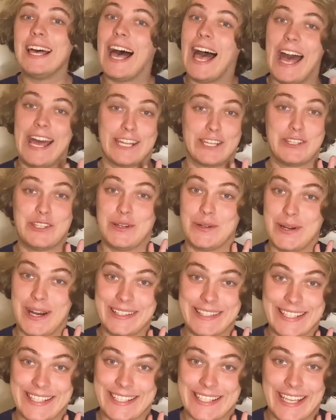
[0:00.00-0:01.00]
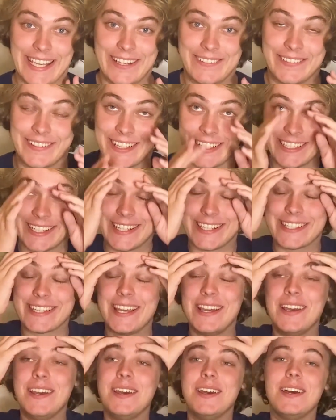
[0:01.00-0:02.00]
I don't know how to say what it is.
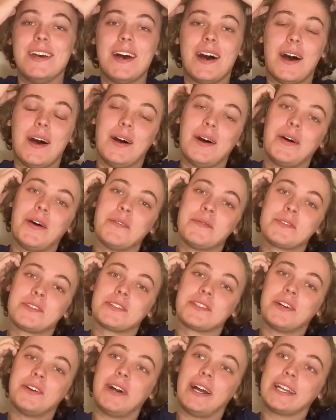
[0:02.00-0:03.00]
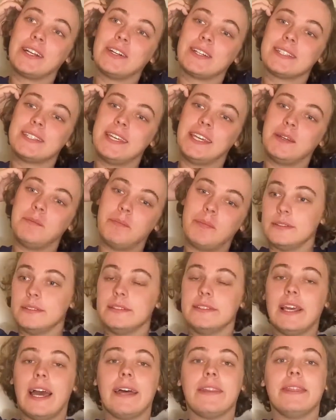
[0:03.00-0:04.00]
So I got them.
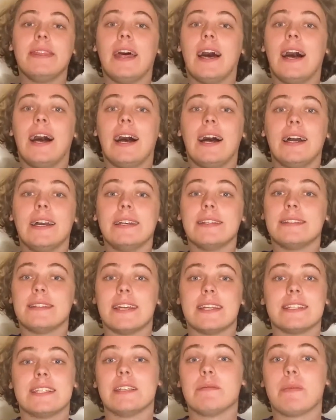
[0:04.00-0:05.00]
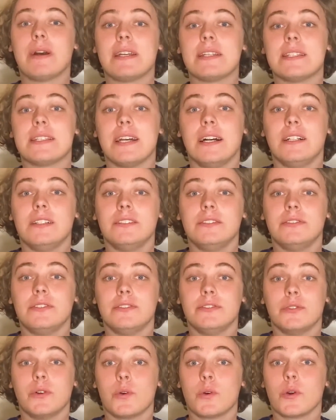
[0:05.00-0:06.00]
Then I tested myself
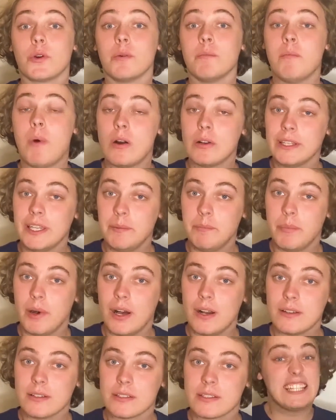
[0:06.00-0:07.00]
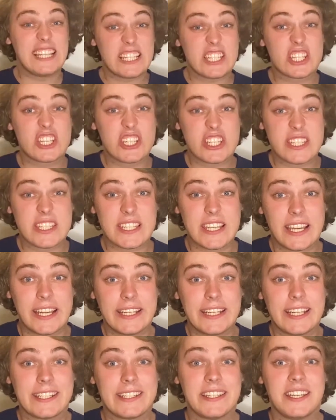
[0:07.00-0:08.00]
for monkeypox. Let's just say
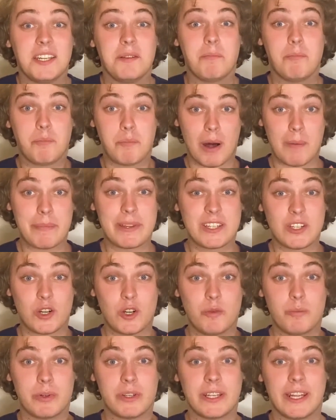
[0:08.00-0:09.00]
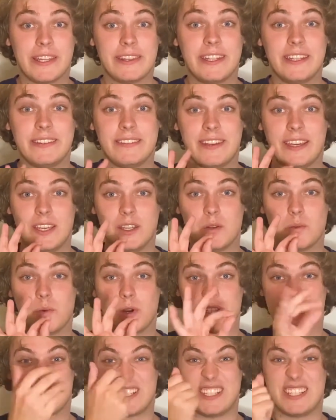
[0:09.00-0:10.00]
that they pop it open and they take
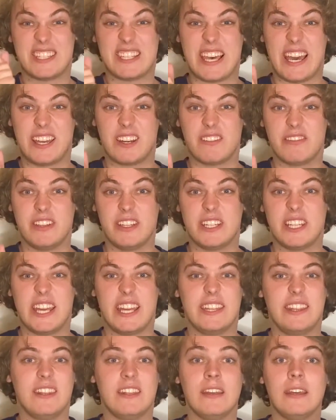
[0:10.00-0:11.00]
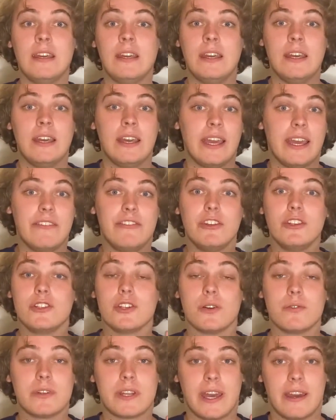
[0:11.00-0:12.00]
what's inside of it. And if you
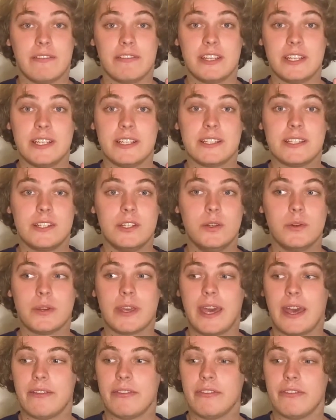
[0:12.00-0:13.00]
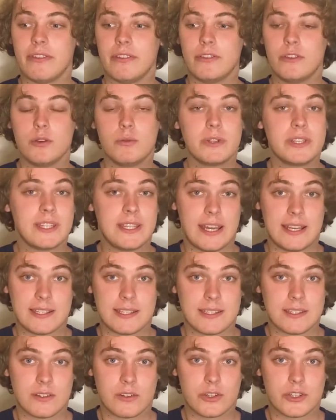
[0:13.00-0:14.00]
don't have these, you can't do a
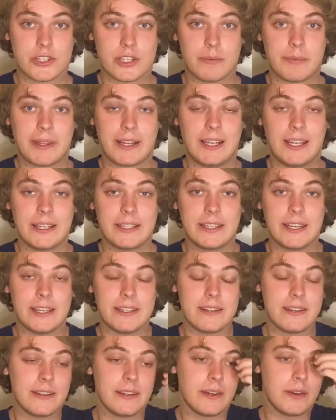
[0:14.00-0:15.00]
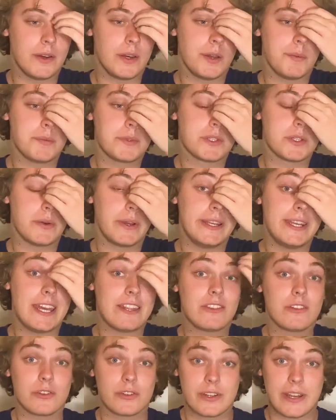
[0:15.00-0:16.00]
test or something like that. And
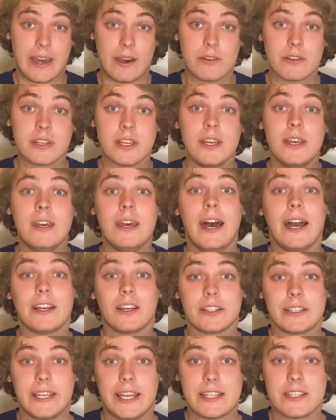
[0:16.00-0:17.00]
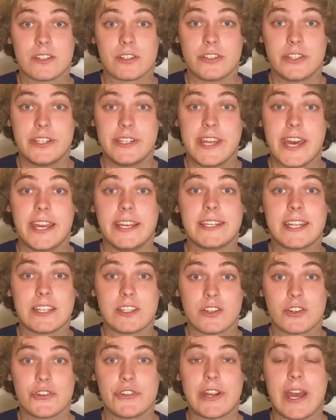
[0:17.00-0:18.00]
that turned out, I got the answer today, that
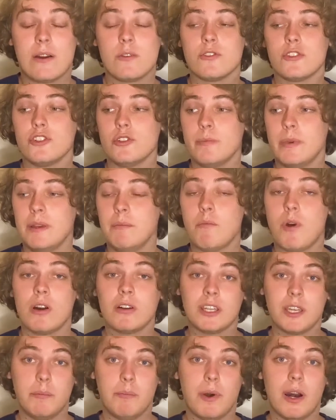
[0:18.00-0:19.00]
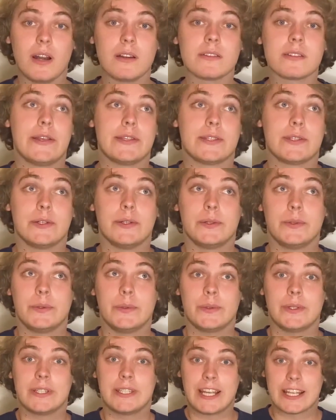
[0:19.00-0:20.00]
turned out to be monkeypox.
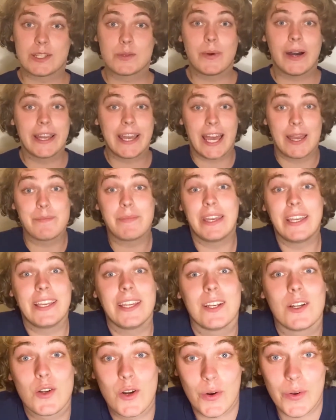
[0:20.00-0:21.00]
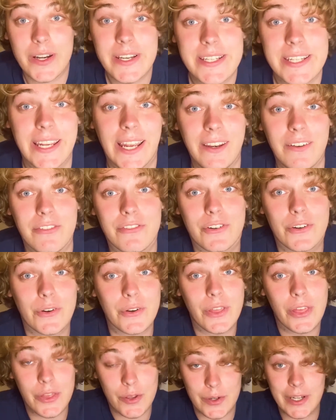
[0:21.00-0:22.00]
So that's why I'm in quarantine for
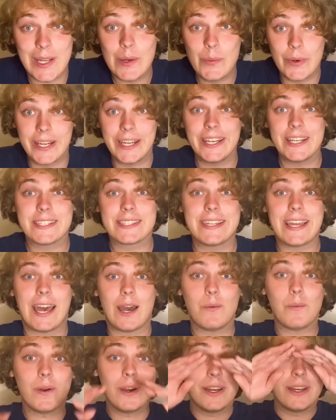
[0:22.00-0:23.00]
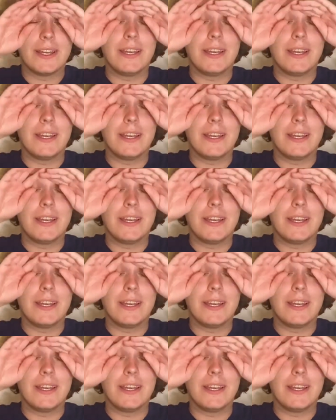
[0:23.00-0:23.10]
3 weeks now.